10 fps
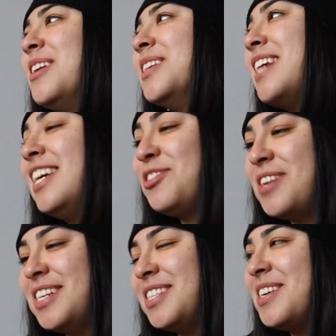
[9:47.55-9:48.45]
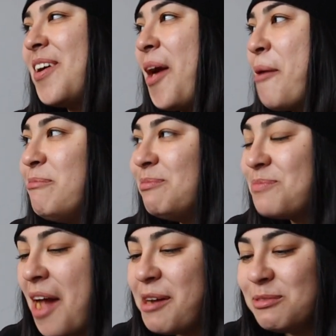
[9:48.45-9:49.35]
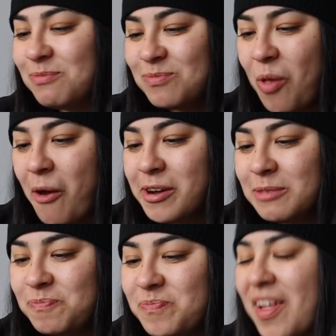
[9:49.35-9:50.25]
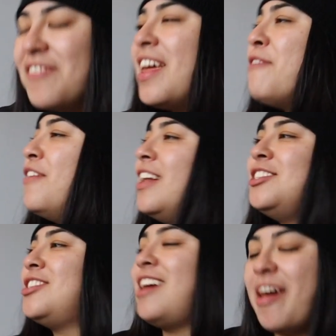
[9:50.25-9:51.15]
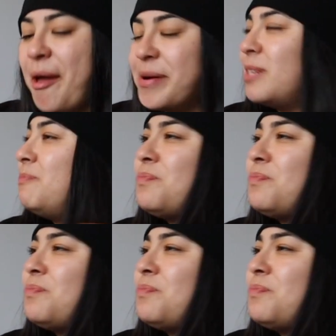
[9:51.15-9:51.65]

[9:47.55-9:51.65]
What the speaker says: Oh, that's crazy. Okay, bye. They put the shit.